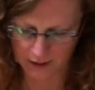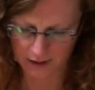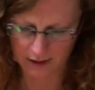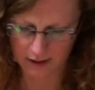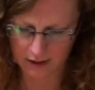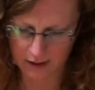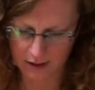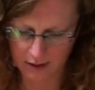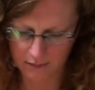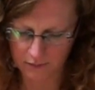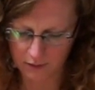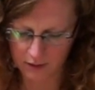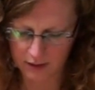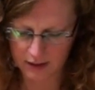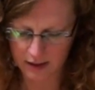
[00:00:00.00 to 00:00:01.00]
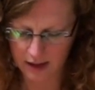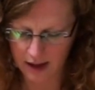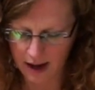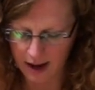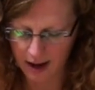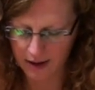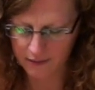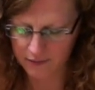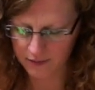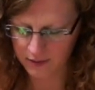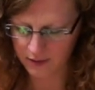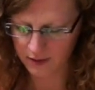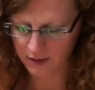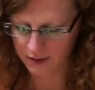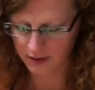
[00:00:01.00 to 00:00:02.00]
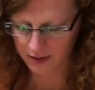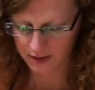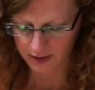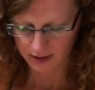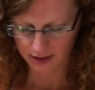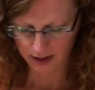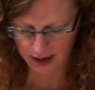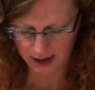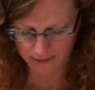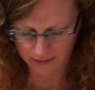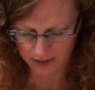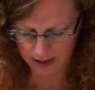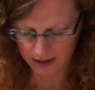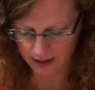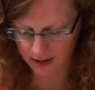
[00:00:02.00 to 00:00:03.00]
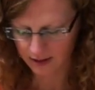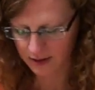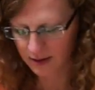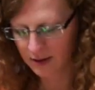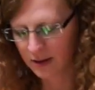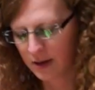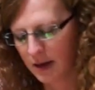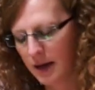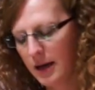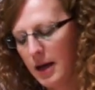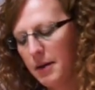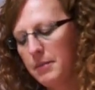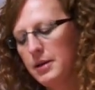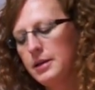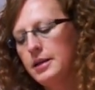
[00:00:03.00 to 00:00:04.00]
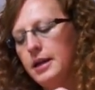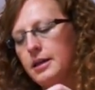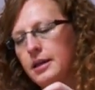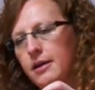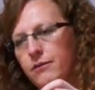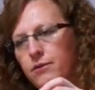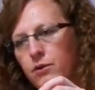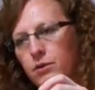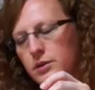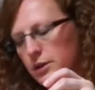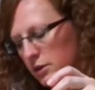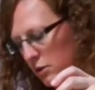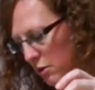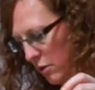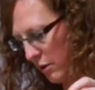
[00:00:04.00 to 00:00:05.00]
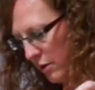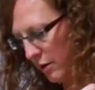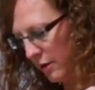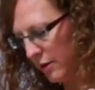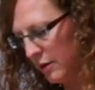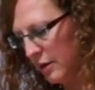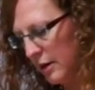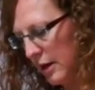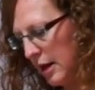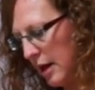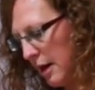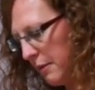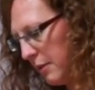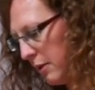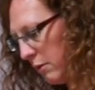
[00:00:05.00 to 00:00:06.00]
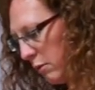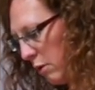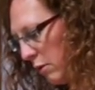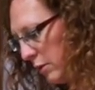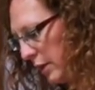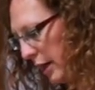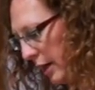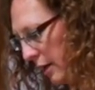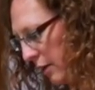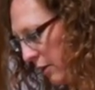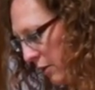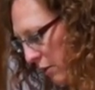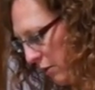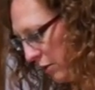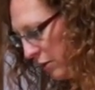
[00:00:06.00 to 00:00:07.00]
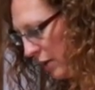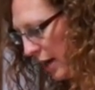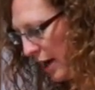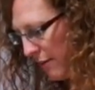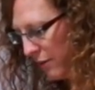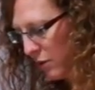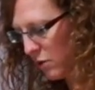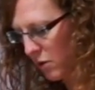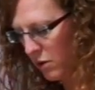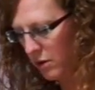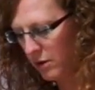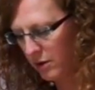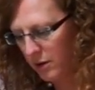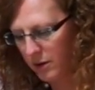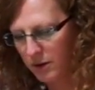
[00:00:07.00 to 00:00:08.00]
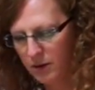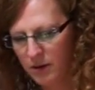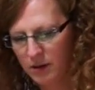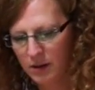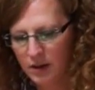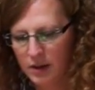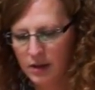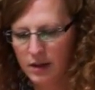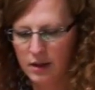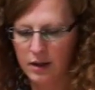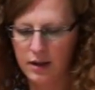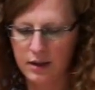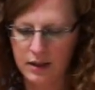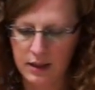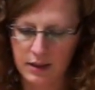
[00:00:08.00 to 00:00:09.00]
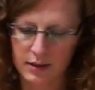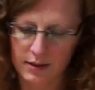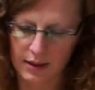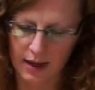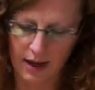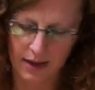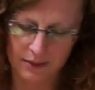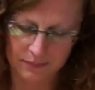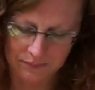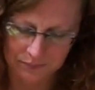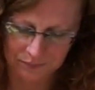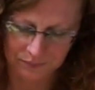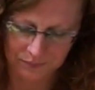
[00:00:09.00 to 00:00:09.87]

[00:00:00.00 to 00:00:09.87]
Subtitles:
And I'm folding it in half and half again. And I'm going to take that folded corner and I'm going to rotate it through so I have a corner on each side.